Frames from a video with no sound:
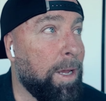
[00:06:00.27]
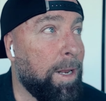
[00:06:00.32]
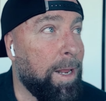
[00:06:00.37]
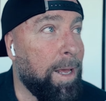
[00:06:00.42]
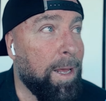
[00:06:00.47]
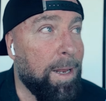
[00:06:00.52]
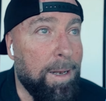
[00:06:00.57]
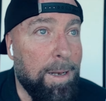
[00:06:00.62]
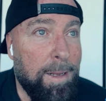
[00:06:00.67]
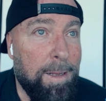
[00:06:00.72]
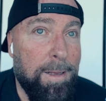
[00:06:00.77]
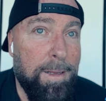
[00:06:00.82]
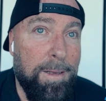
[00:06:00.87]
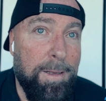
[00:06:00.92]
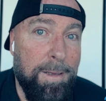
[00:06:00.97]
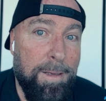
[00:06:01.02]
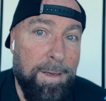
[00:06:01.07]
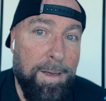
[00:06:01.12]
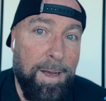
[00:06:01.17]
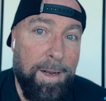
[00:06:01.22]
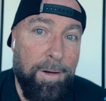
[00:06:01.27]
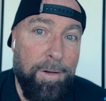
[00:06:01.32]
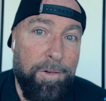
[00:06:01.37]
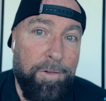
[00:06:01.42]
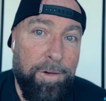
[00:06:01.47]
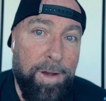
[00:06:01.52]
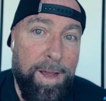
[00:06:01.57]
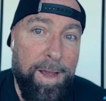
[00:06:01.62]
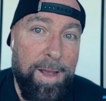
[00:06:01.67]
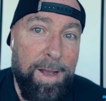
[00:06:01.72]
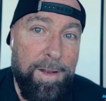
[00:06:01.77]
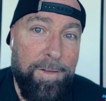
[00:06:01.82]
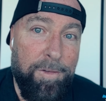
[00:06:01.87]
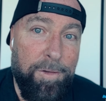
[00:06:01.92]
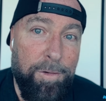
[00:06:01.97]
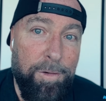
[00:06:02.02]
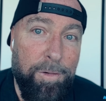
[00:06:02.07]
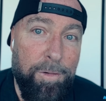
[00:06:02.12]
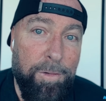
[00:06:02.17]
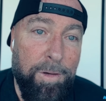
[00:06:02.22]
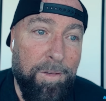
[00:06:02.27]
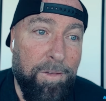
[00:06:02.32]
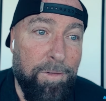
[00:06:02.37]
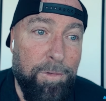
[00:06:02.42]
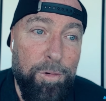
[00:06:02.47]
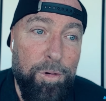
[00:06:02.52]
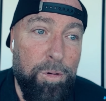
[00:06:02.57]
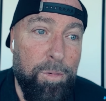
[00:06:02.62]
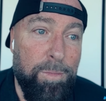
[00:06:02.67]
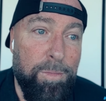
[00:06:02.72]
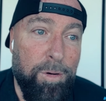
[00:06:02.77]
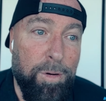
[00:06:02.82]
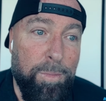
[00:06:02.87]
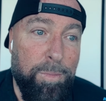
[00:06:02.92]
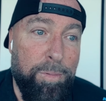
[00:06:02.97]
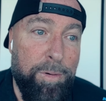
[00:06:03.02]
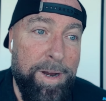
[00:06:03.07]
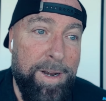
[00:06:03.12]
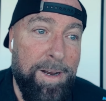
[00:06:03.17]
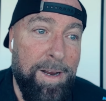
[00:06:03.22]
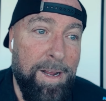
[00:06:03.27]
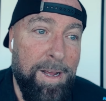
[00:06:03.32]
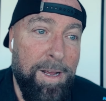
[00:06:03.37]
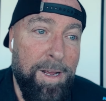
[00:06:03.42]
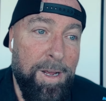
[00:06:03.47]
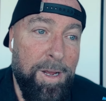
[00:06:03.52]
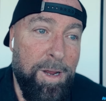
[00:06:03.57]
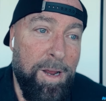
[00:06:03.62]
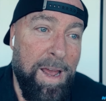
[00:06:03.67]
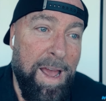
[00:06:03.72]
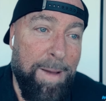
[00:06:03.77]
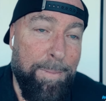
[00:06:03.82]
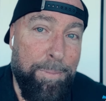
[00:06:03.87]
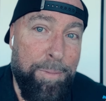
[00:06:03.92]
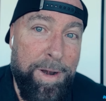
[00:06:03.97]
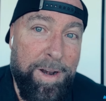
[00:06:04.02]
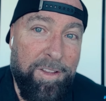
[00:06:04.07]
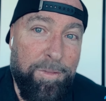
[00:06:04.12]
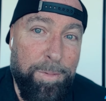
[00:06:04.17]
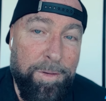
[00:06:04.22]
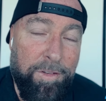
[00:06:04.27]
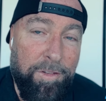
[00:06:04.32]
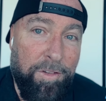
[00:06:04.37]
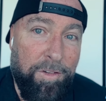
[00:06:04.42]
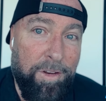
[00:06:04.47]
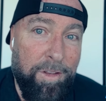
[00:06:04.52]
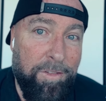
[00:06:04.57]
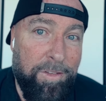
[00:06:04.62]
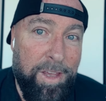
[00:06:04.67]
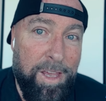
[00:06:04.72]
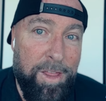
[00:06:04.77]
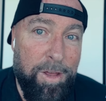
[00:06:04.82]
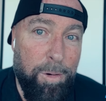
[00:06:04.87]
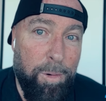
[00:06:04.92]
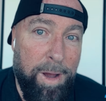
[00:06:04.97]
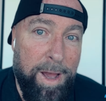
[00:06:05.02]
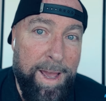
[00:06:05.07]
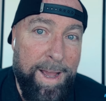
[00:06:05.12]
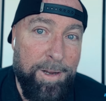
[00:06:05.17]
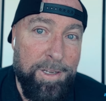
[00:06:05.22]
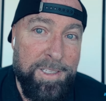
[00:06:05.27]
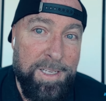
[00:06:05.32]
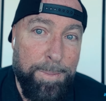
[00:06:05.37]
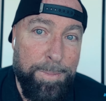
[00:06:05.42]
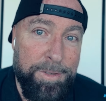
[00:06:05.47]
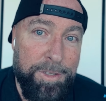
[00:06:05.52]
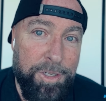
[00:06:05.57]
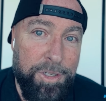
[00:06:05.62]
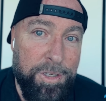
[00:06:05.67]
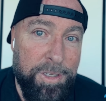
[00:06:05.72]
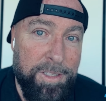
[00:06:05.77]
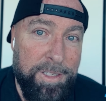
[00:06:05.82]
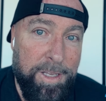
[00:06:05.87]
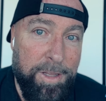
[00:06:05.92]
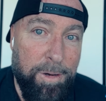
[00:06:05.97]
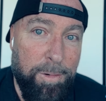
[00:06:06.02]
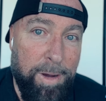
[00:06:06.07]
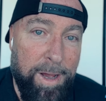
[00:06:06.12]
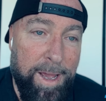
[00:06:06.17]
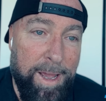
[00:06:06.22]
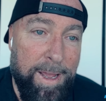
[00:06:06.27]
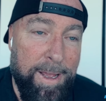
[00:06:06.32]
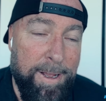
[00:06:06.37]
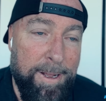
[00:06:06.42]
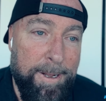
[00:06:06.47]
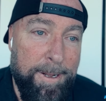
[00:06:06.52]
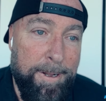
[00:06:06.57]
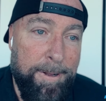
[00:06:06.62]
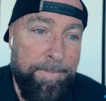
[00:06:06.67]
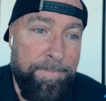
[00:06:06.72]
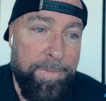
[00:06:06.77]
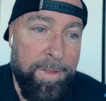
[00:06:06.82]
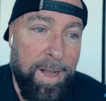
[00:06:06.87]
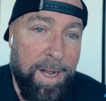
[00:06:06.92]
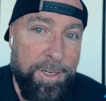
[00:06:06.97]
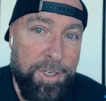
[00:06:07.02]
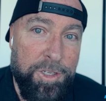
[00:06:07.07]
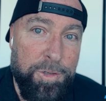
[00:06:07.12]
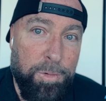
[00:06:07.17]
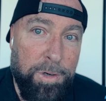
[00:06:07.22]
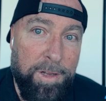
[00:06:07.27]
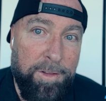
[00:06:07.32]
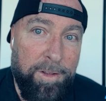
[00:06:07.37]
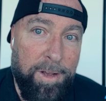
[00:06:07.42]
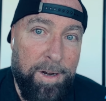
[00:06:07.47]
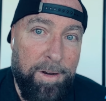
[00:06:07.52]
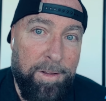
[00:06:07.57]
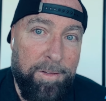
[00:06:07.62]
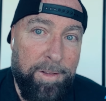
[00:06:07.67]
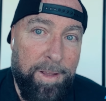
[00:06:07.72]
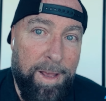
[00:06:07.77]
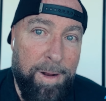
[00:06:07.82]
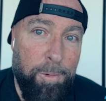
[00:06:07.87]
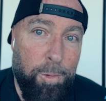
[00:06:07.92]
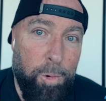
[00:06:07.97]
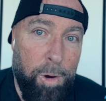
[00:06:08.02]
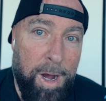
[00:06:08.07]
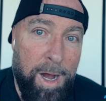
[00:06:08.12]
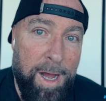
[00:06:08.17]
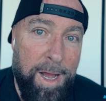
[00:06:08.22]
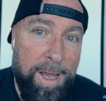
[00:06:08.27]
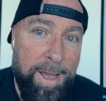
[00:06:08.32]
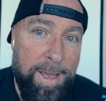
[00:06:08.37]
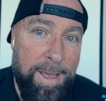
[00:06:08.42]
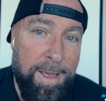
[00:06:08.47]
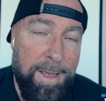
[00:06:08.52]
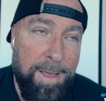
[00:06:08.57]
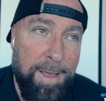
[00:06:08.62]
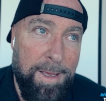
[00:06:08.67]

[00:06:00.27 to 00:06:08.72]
it in. I don't try to assume or pre have predispositions either way or suppositions either way. I just wanted to understand, why